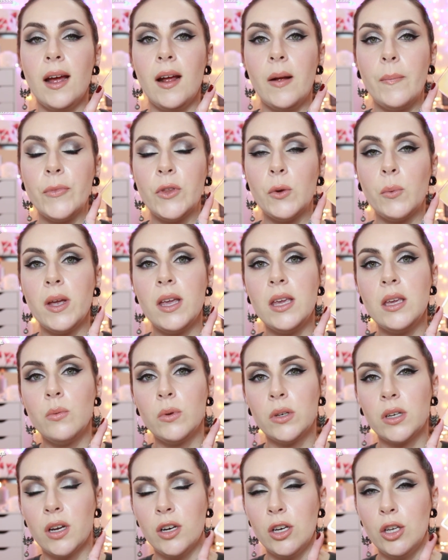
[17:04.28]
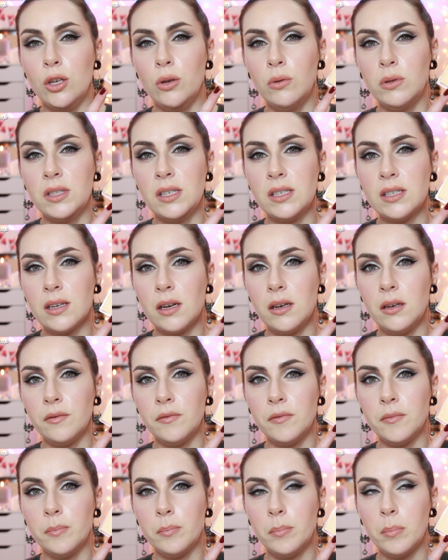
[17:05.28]
um, the way you would kind of use this kind
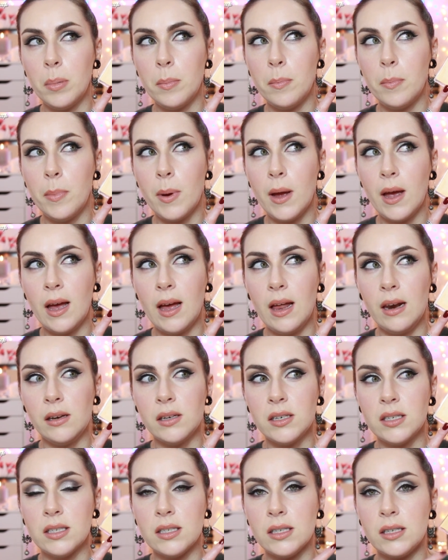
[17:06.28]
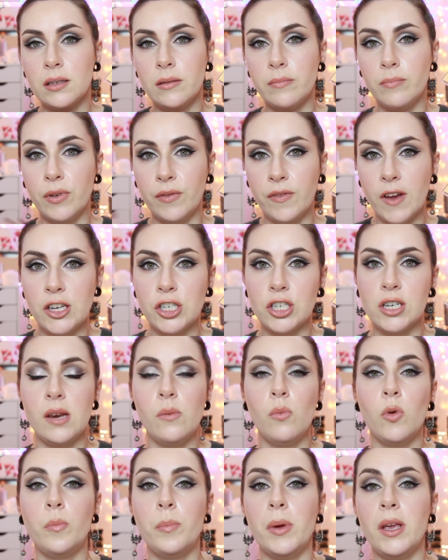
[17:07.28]
of palette
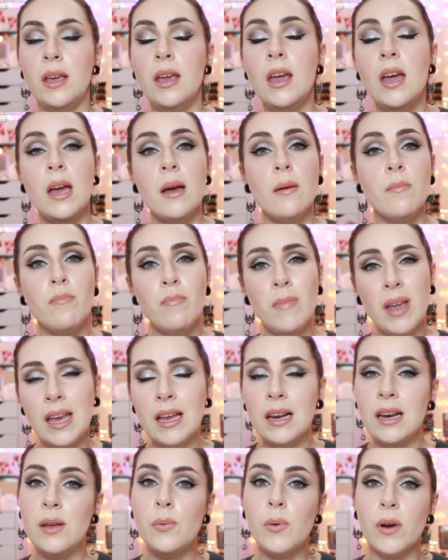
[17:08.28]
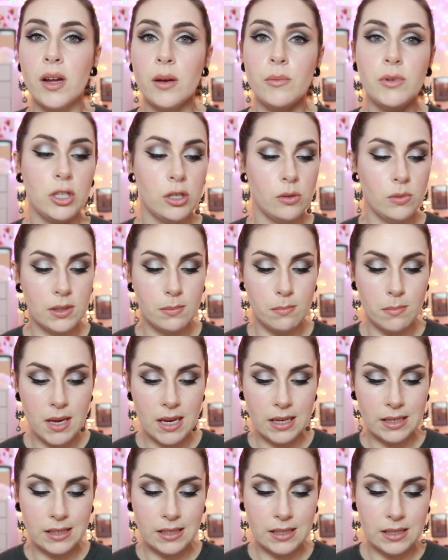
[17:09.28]
professionally would be mainly what I would do is
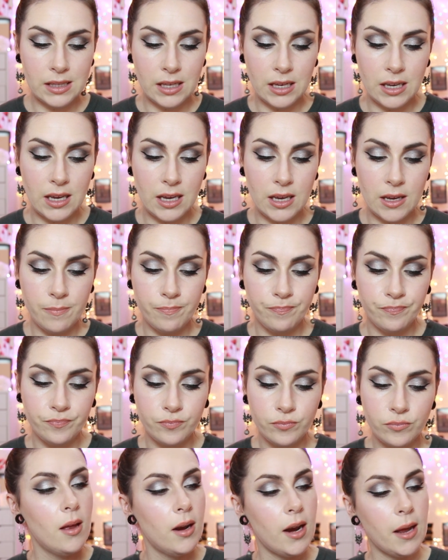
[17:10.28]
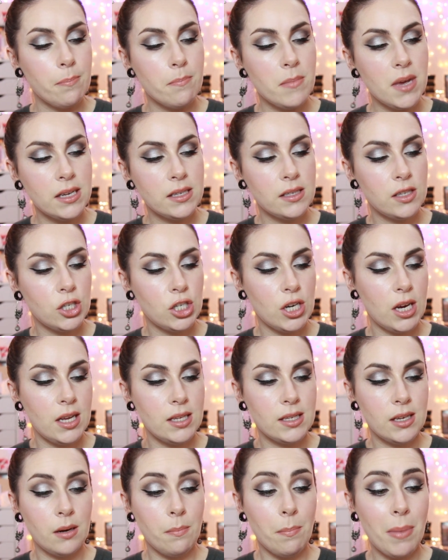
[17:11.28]
mix the like mix the
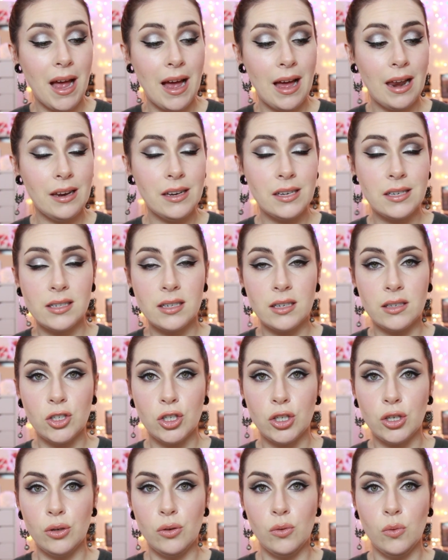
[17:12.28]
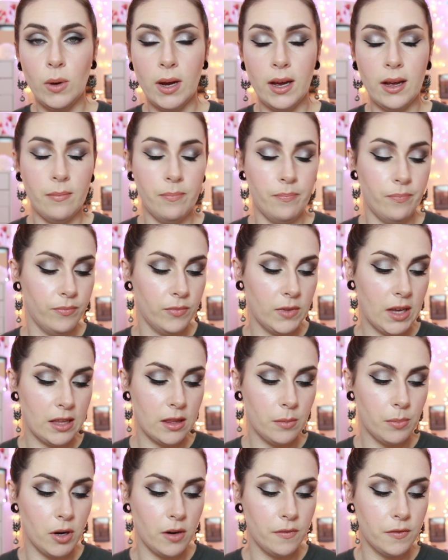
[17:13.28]
shades on a palette to um,
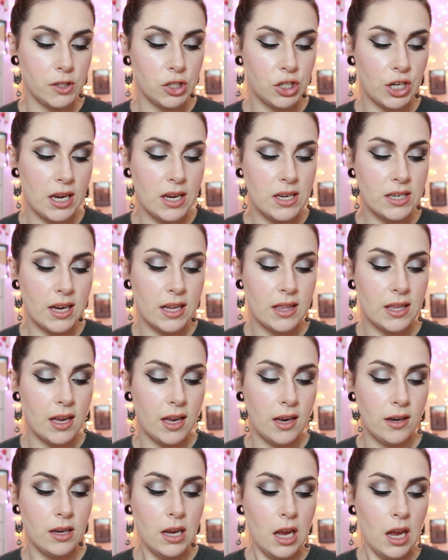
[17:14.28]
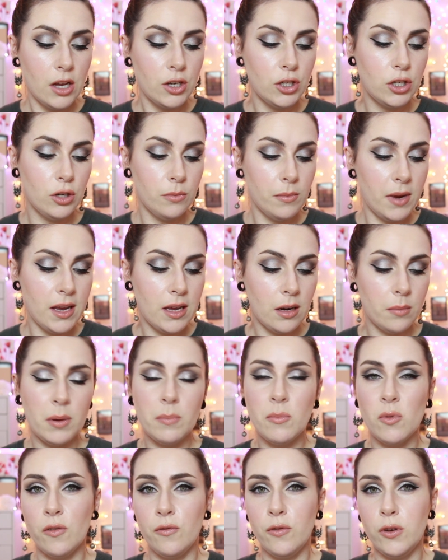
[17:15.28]
get the perfect shade, and then to make it a
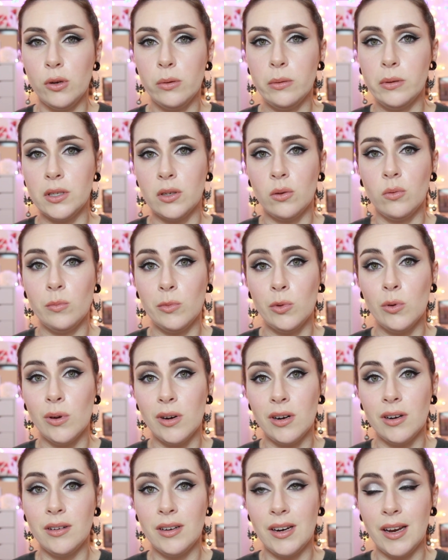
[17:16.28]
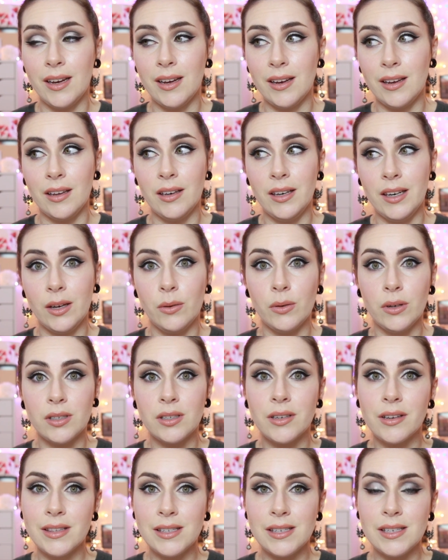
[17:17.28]
bit more fluid or more like a liquid
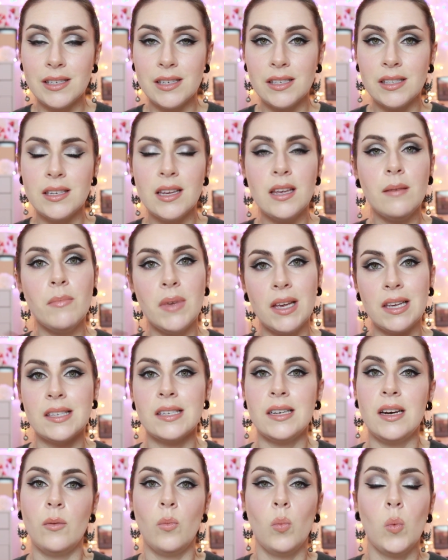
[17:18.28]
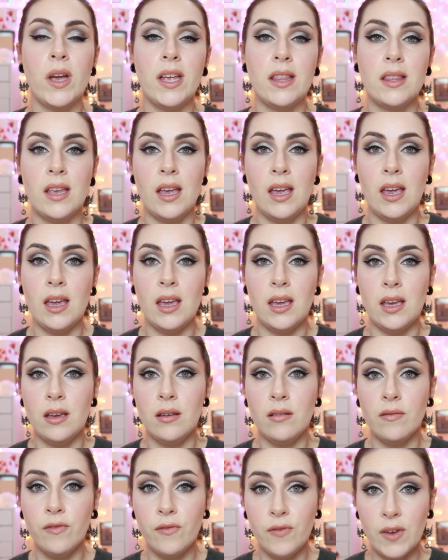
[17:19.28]
consistency, mix it in with
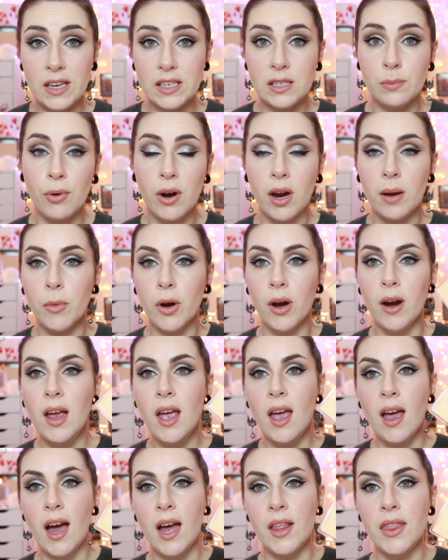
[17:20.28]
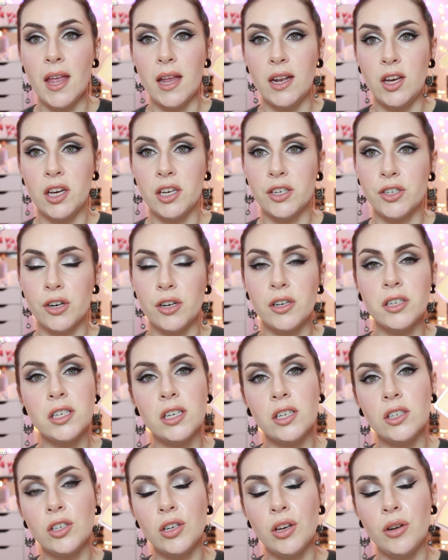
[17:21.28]
a face primer, and then you can turn it
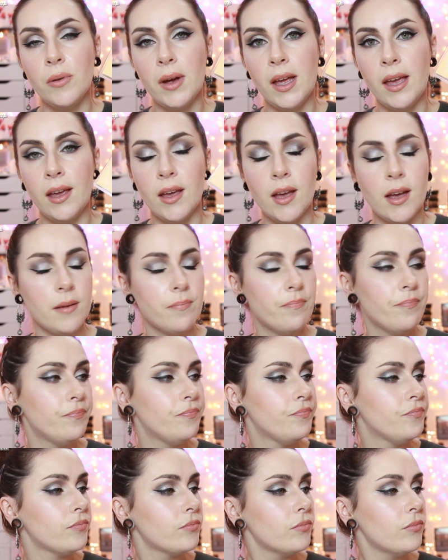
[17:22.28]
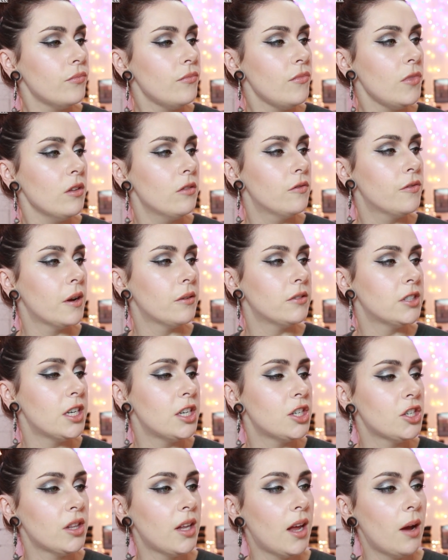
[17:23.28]
into a um,
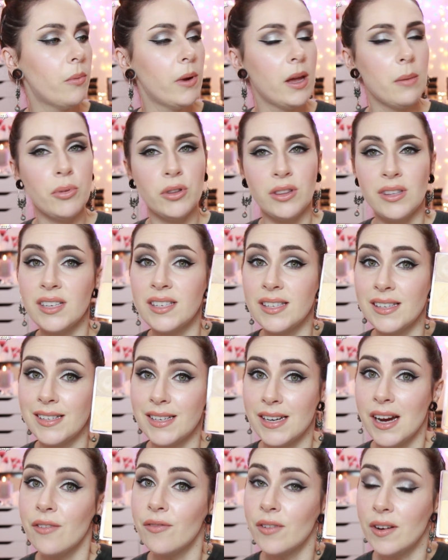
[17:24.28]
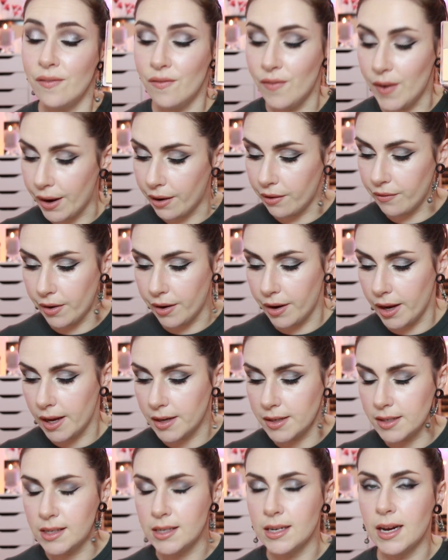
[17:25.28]
foundation that way. But this is definitely very, very
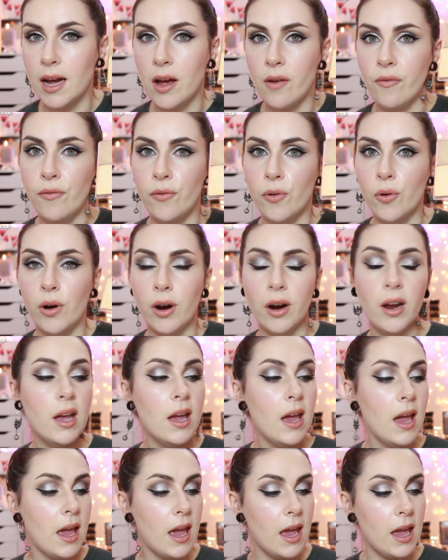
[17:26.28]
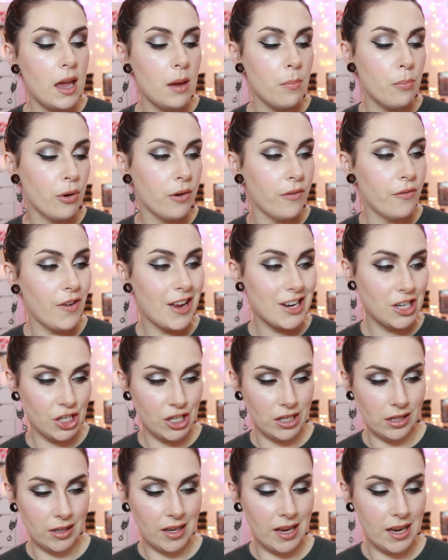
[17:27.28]
handy to have for a
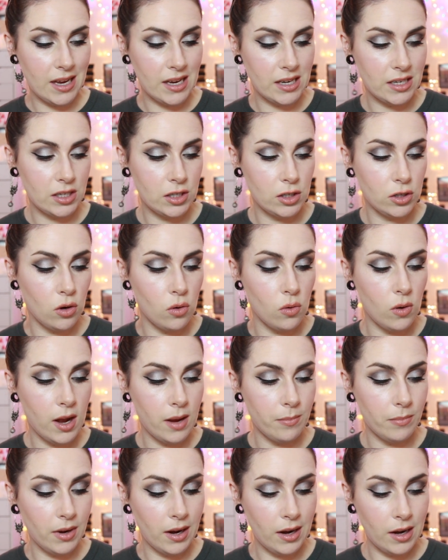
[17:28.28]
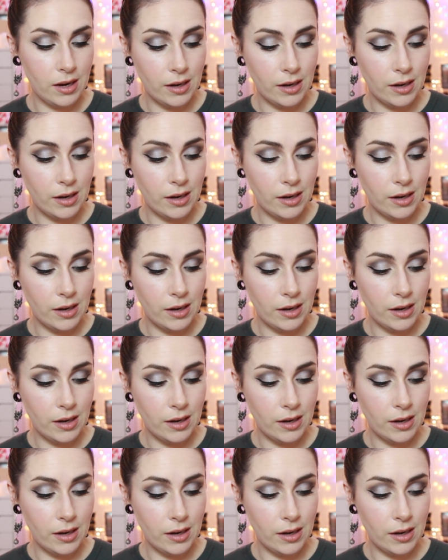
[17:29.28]
professional kit, so I'm